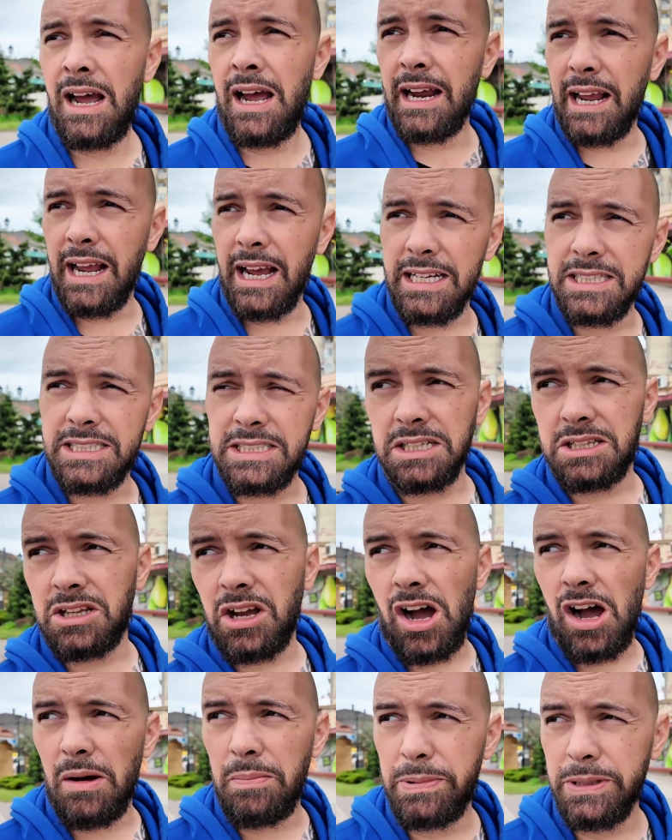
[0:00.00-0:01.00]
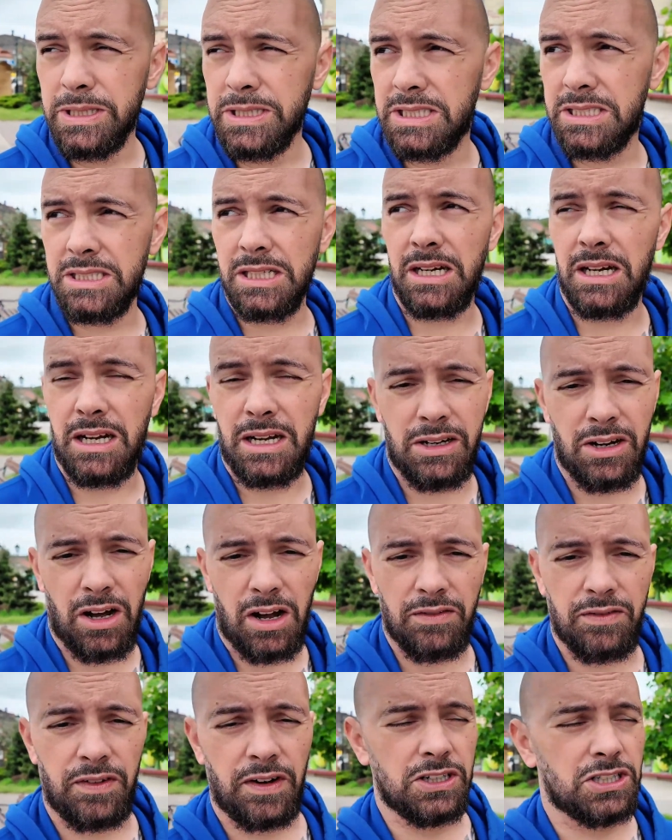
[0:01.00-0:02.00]
I guess the top is
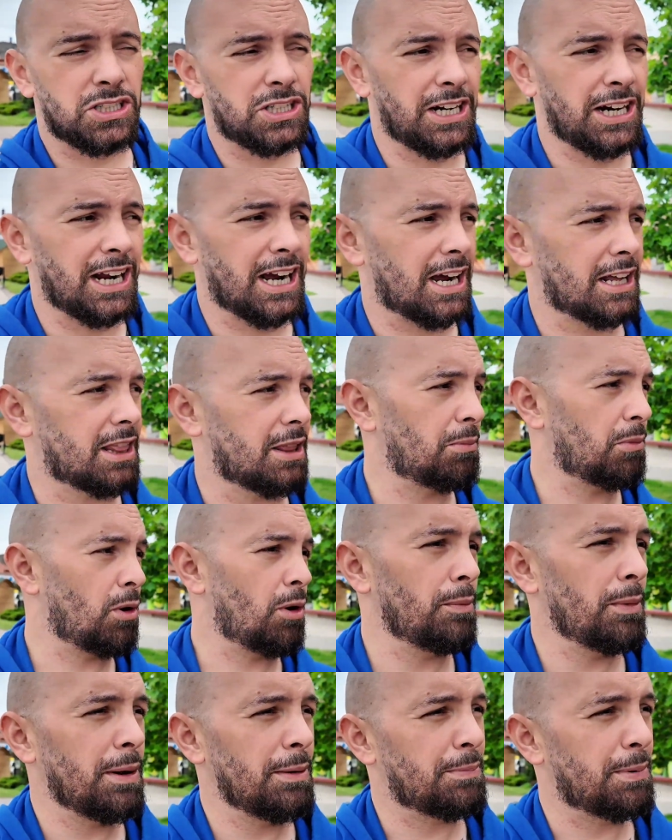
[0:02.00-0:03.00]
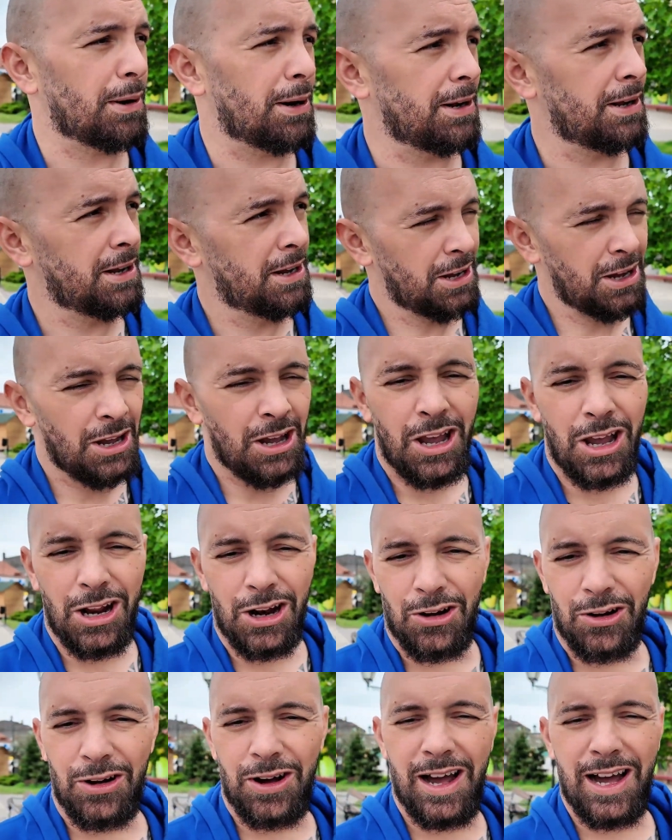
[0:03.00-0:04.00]
not functioning at the moment, but you
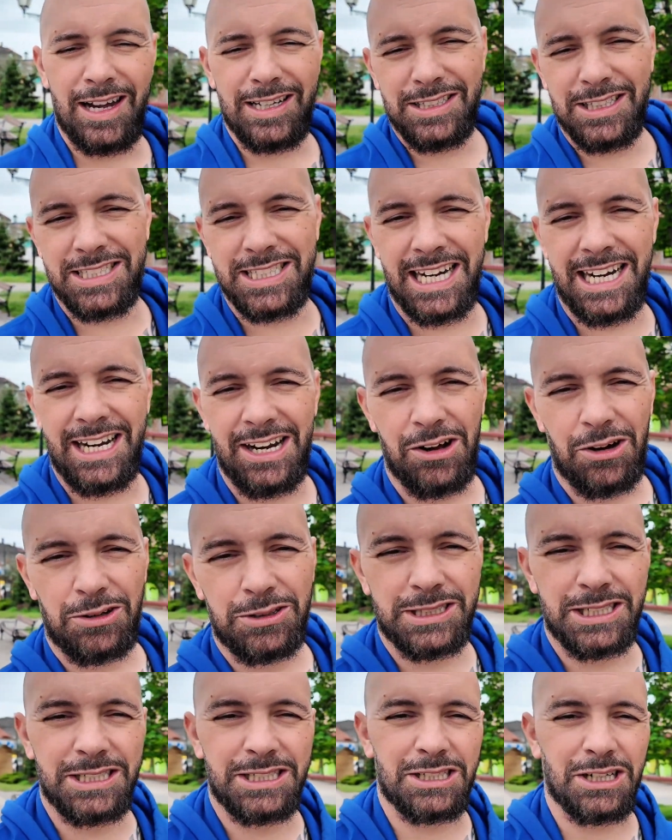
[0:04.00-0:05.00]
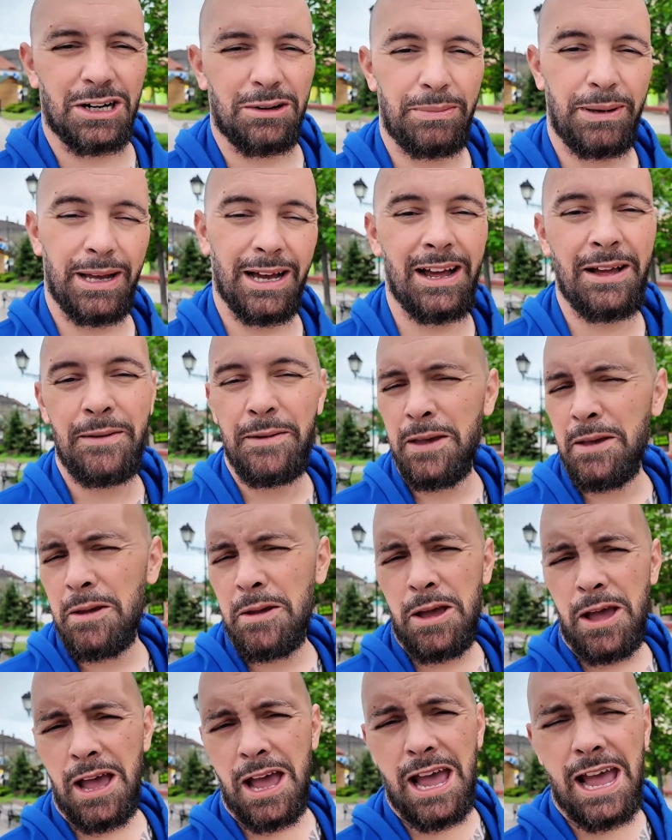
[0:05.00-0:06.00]
know, as the saying goes in Serbia,
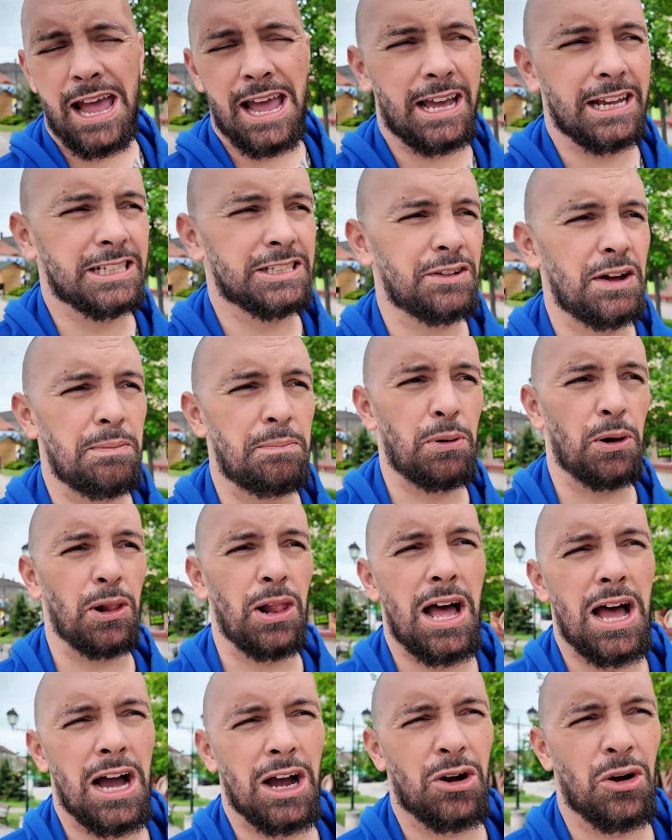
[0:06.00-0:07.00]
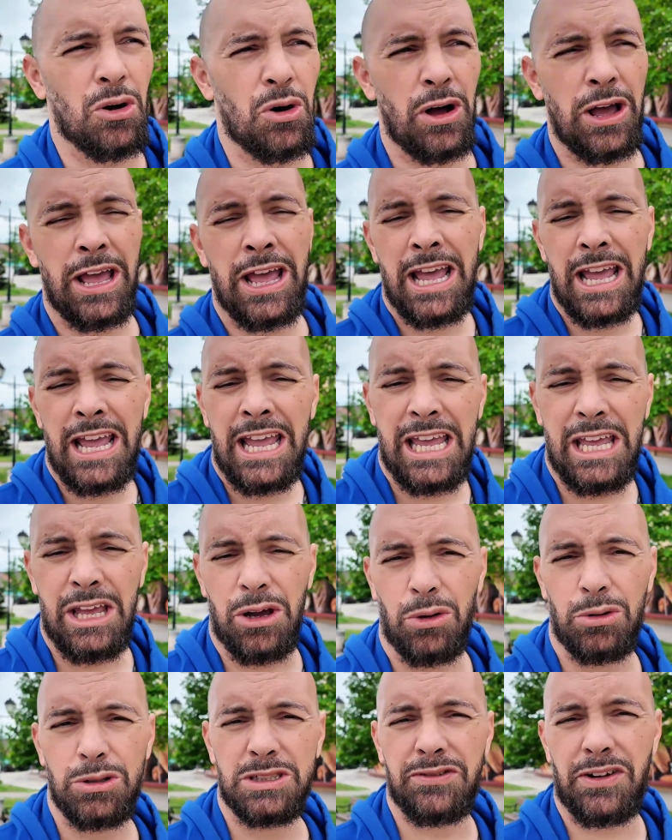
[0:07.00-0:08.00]
sve polako I
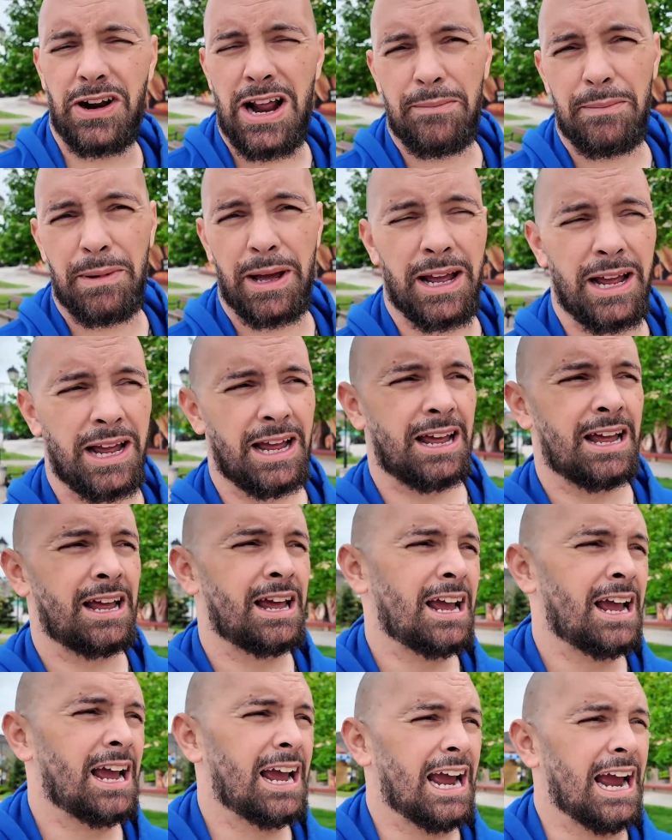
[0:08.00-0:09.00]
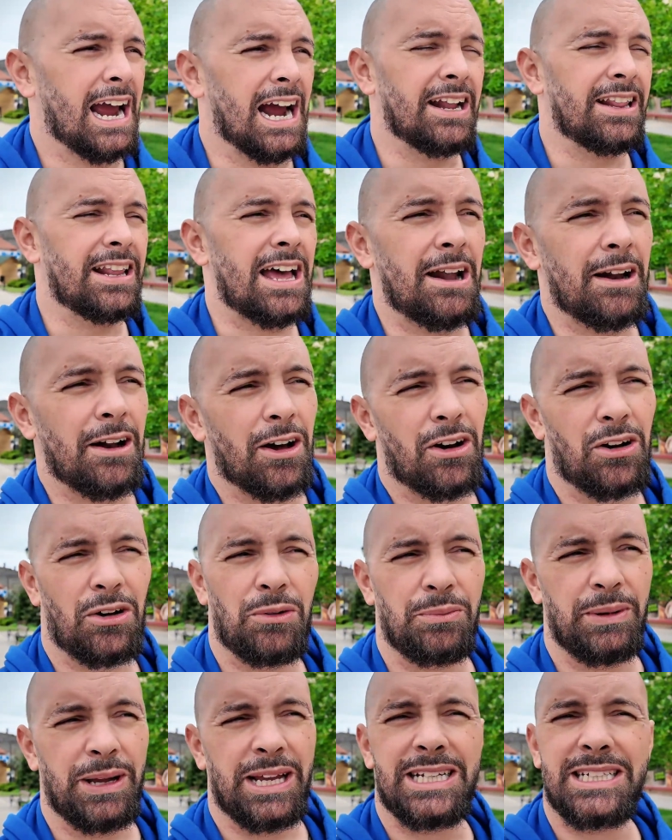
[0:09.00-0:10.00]
uz vreme. And that
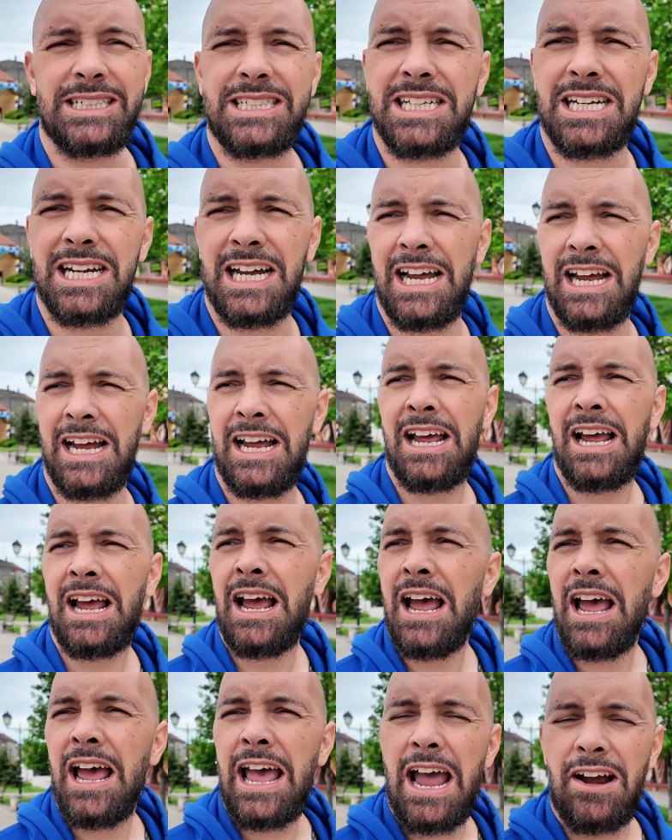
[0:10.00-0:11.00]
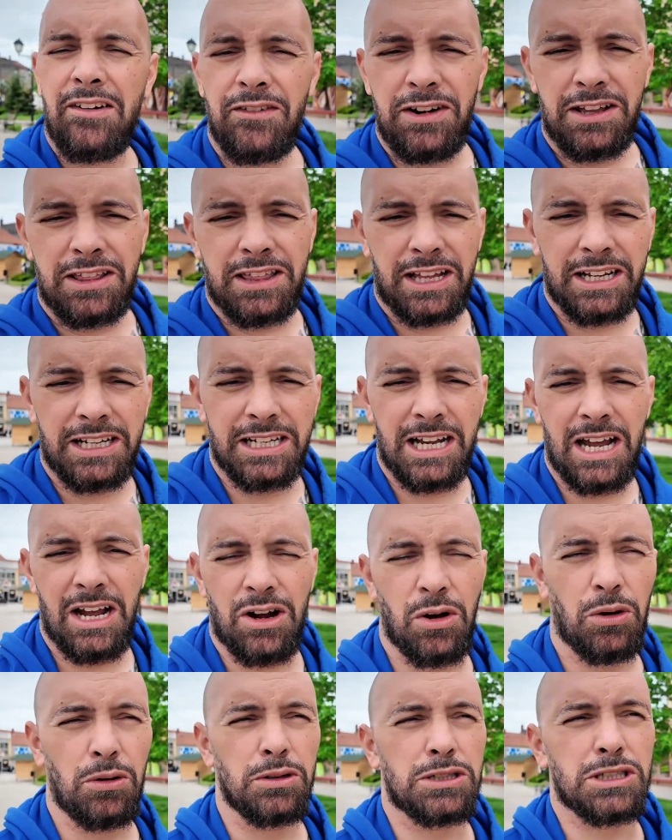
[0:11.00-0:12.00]
all means everything
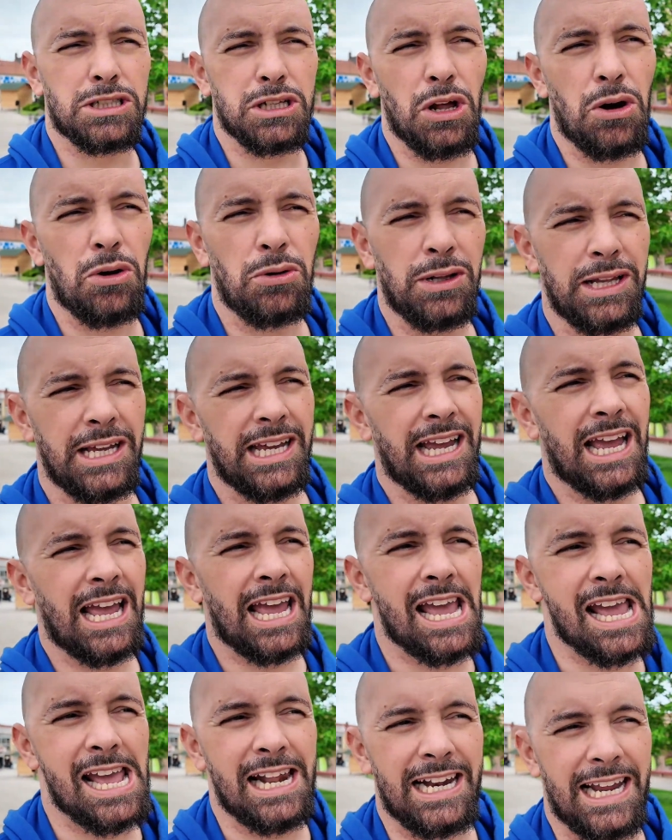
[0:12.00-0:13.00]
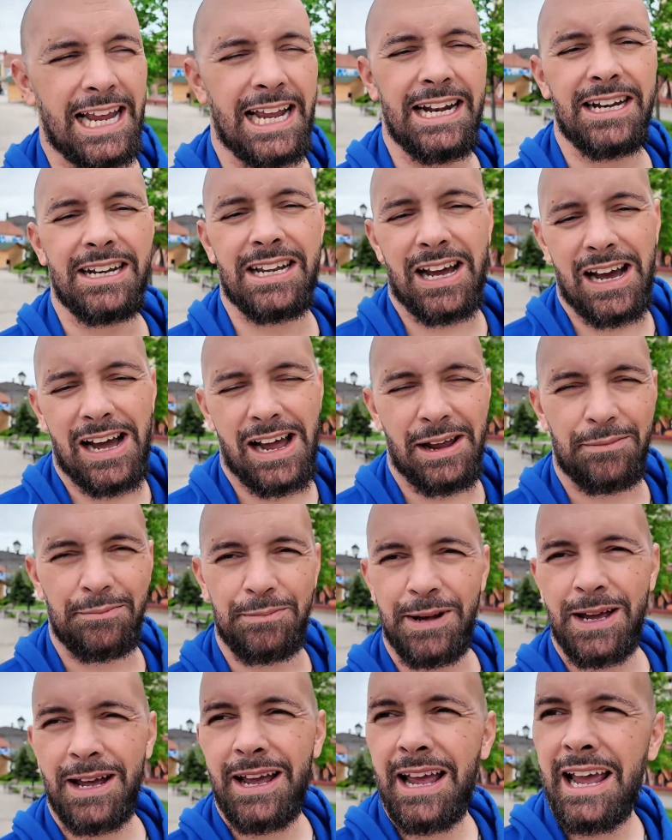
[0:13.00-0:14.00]
goes slowly and in
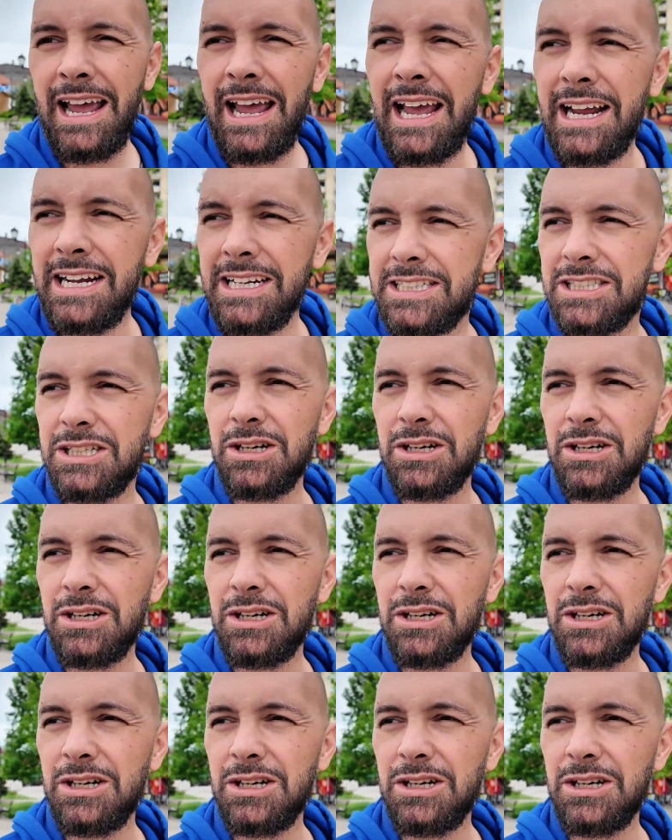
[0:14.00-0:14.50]
time. And